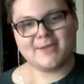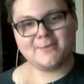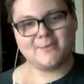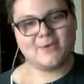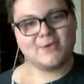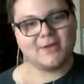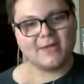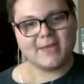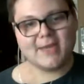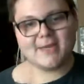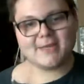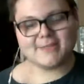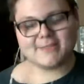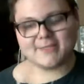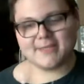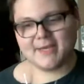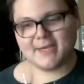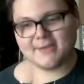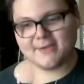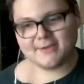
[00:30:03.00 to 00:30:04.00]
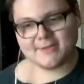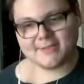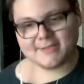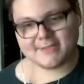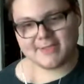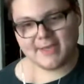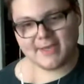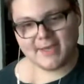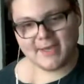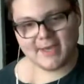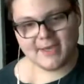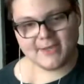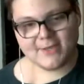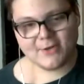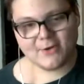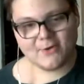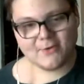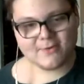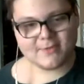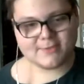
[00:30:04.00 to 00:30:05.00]
communicate together and say, hey,
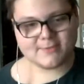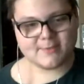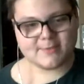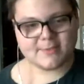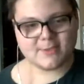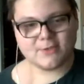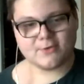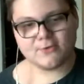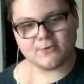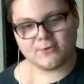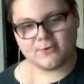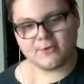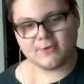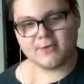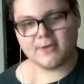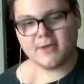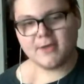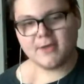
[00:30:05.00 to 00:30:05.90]
this wasn't cool.